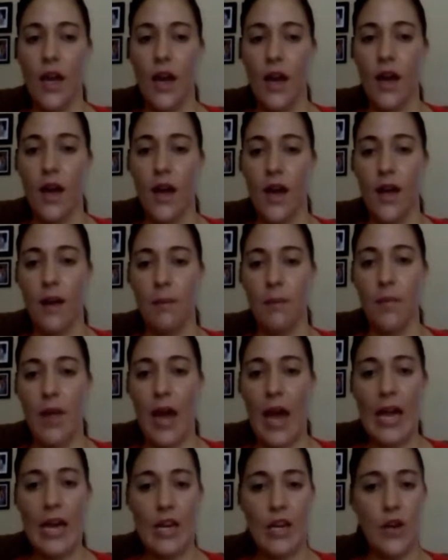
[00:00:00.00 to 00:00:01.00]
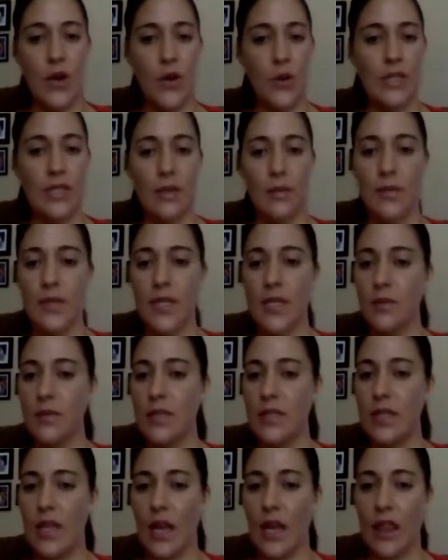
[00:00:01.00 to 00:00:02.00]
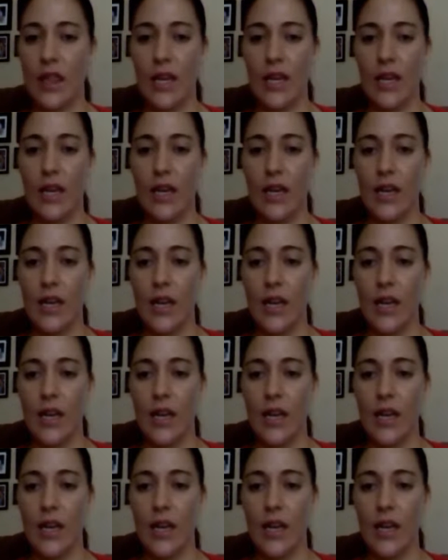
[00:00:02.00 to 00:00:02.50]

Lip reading: I had no symptoms, nothing.